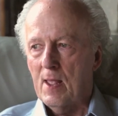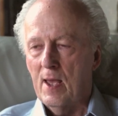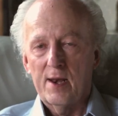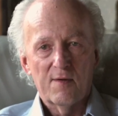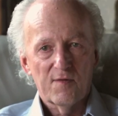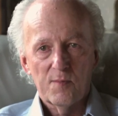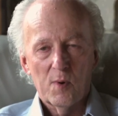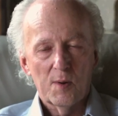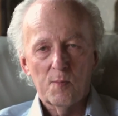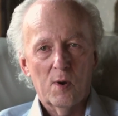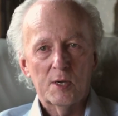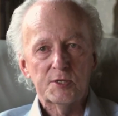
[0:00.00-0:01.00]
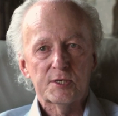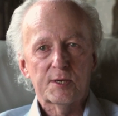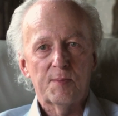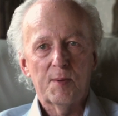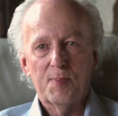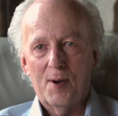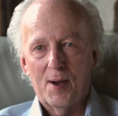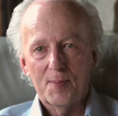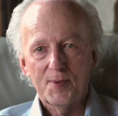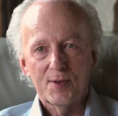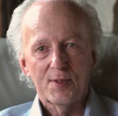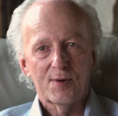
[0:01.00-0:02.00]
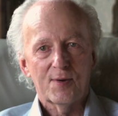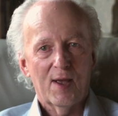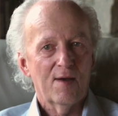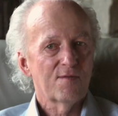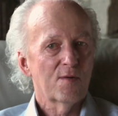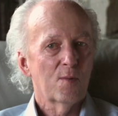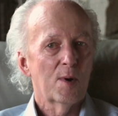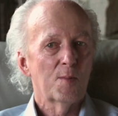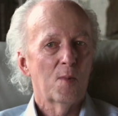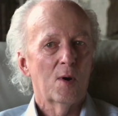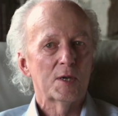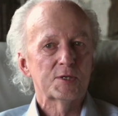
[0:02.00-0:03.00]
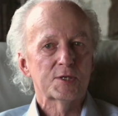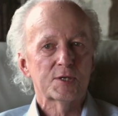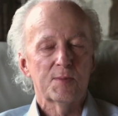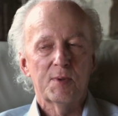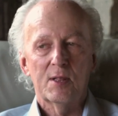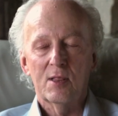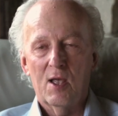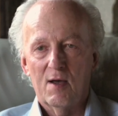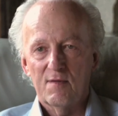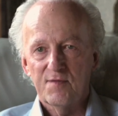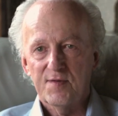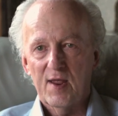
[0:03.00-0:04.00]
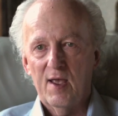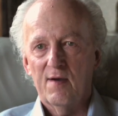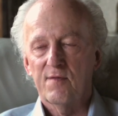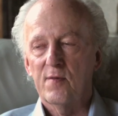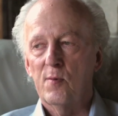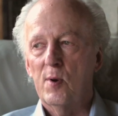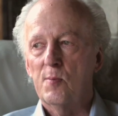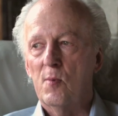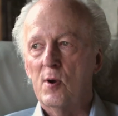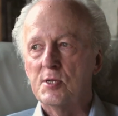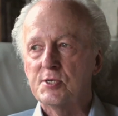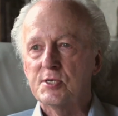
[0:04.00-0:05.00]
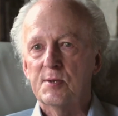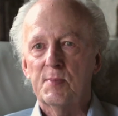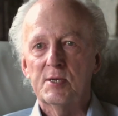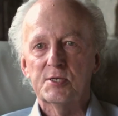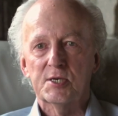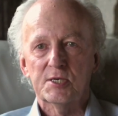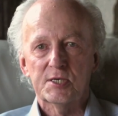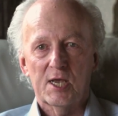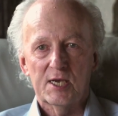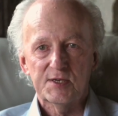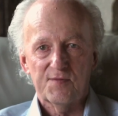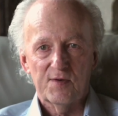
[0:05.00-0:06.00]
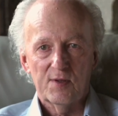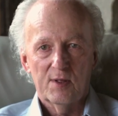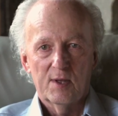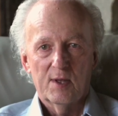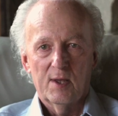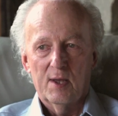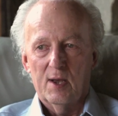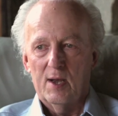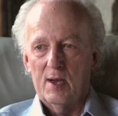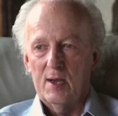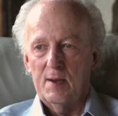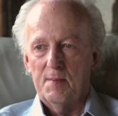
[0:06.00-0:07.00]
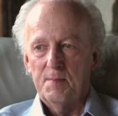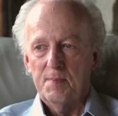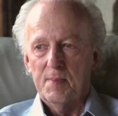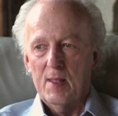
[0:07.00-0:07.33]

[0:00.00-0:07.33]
and everyone wants to be popular. Everyone wants to be loved. Everyone wants to be successful. Um,